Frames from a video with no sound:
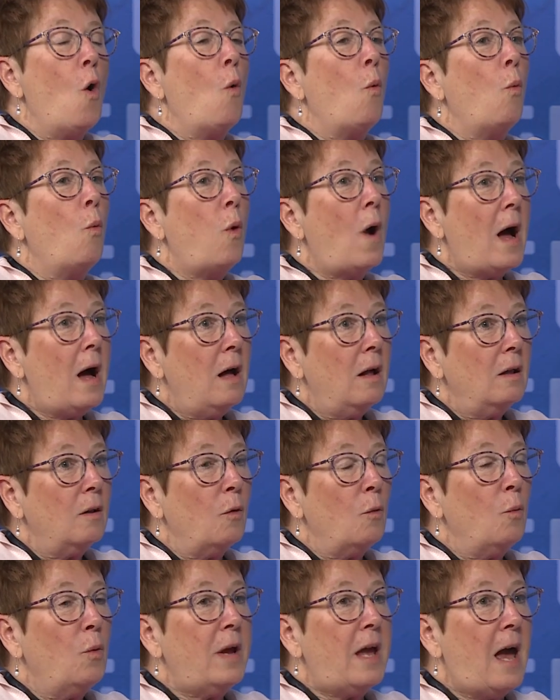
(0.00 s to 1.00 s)
Well,
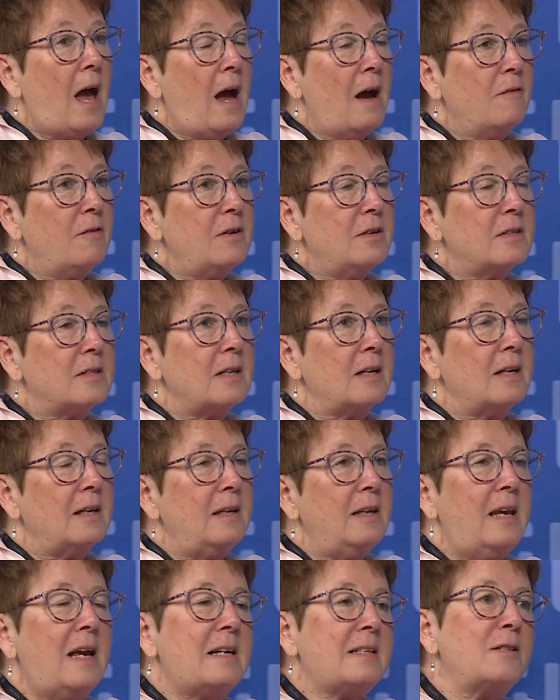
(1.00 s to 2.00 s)
we haven't.
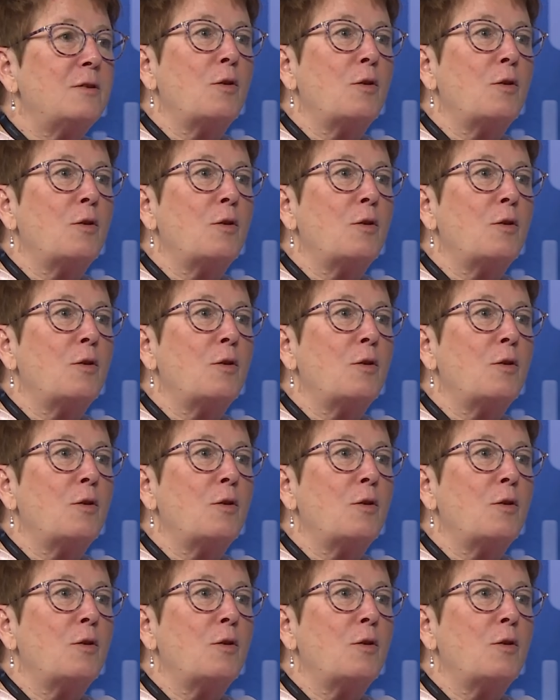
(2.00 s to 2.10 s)
Yes,